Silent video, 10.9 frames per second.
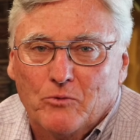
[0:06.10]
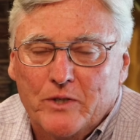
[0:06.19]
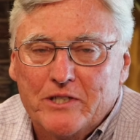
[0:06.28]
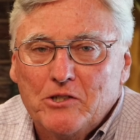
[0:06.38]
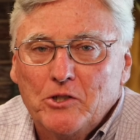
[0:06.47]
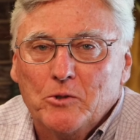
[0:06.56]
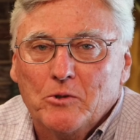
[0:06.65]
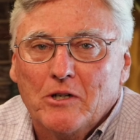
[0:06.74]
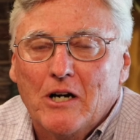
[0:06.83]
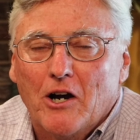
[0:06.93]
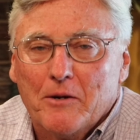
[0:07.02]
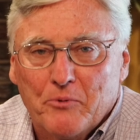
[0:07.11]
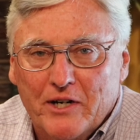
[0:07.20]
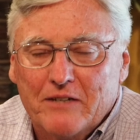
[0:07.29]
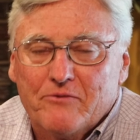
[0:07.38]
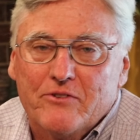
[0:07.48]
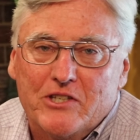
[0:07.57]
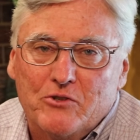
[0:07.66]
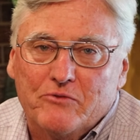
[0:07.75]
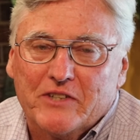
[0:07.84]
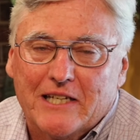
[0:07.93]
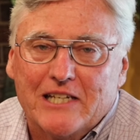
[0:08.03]
We too are praying for the
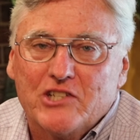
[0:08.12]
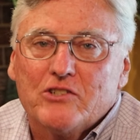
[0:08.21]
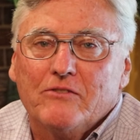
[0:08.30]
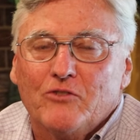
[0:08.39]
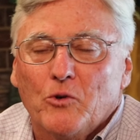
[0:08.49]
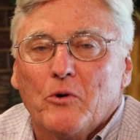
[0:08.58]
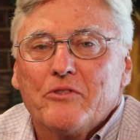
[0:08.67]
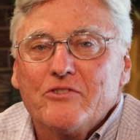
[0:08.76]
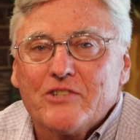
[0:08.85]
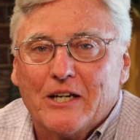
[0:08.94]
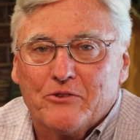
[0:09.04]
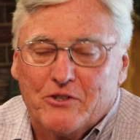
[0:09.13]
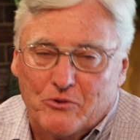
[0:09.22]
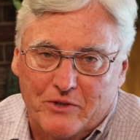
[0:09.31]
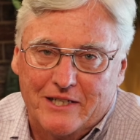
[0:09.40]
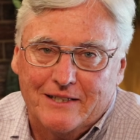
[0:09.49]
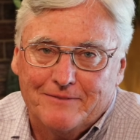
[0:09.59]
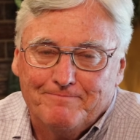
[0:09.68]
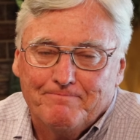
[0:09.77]
unification of North and South Korea.